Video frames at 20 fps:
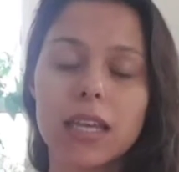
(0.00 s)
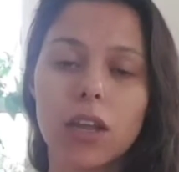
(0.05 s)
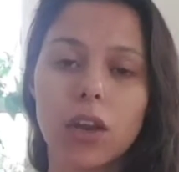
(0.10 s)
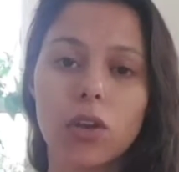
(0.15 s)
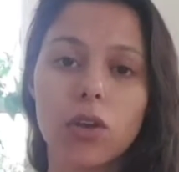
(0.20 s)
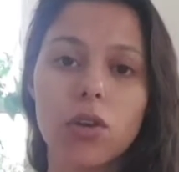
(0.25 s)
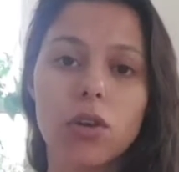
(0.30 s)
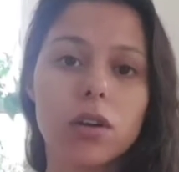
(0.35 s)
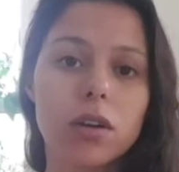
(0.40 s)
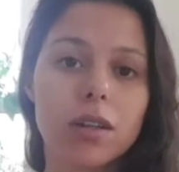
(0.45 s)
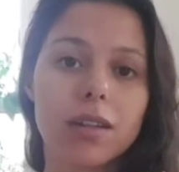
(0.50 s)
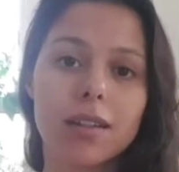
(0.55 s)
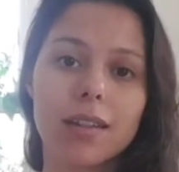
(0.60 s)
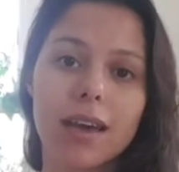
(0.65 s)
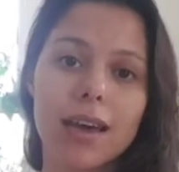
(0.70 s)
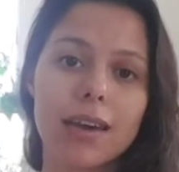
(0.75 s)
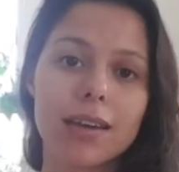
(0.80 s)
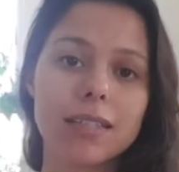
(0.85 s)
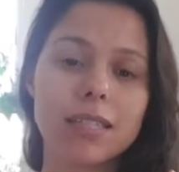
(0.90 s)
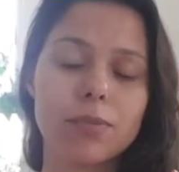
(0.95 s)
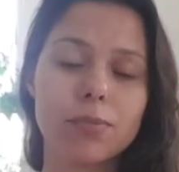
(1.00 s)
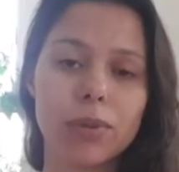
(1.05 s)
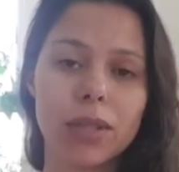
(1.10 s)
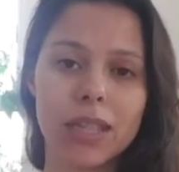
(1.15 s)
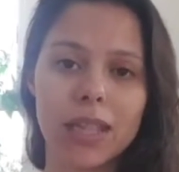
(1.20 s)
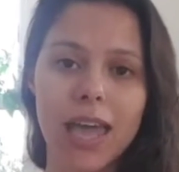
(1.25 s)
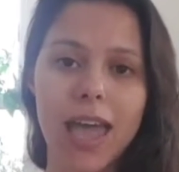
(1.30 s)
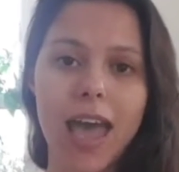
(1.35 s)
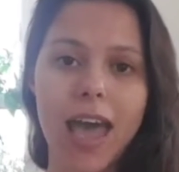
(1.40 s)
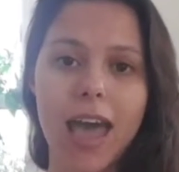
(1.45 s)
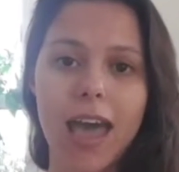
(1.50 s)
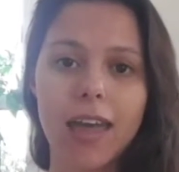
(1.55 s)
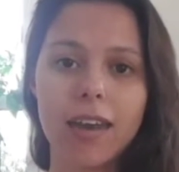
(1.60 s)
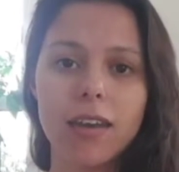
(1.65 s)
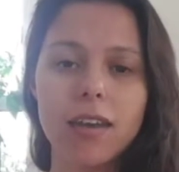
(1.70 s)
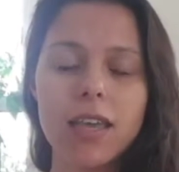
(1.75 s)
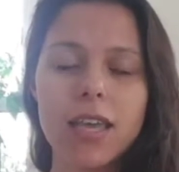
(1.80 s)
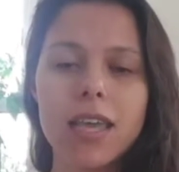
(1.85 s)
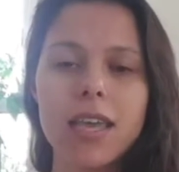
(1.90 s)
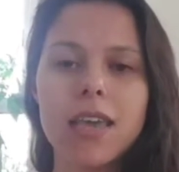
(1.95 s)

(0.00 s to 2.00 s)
in your class plan